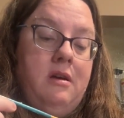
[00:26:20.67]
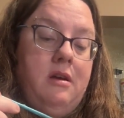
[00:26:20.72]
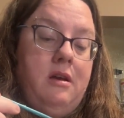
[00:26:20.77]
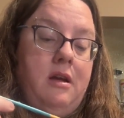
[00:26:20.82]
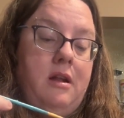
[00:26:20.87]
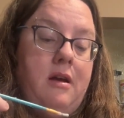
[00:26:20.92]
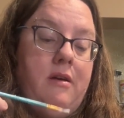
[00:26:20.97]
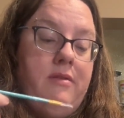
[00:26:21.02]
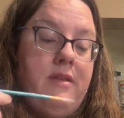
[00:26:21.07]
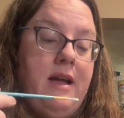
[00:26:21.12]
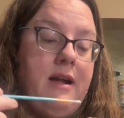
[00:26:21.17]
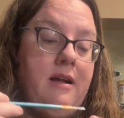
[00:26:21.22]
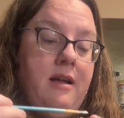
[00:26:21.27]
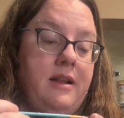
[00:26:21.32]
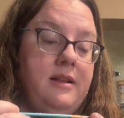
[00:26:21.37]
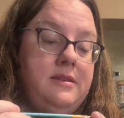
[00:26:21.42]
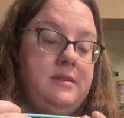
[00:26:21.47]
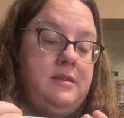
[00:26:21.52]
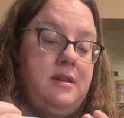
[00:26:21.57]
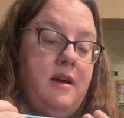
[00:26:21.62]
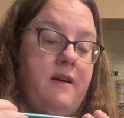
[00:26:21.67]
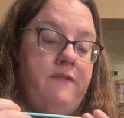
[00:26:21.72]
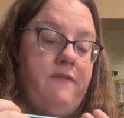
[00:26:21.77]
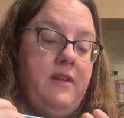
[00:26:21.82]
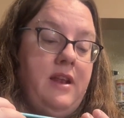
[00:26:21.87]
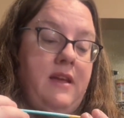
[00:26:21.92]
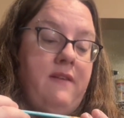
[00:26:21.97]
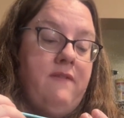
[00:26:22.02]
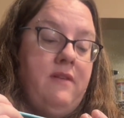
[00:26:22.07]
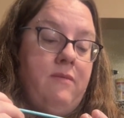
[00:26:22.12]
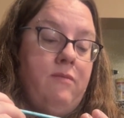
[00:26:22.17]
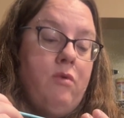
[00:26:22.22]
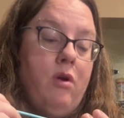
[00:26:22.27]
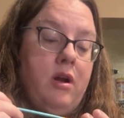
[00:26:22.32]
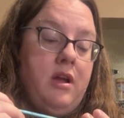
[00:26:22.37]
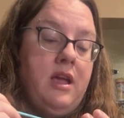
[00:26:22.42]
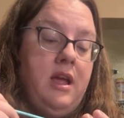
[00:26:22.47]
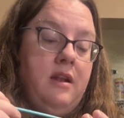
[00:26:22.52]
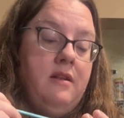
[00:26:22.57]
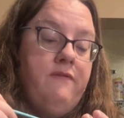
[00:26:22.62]
that kind of stuff. And even
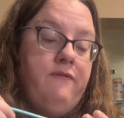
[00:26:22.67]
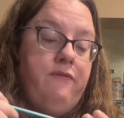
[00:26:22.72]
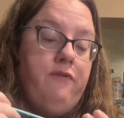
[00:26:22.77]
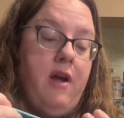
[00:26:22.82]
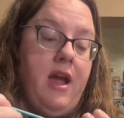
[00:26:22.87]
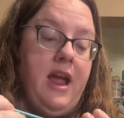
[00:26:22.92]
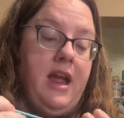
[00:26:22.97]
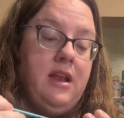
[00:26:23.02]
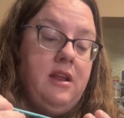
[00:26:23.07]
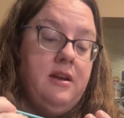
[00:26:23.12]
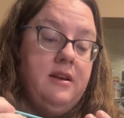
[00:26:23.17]
working freight,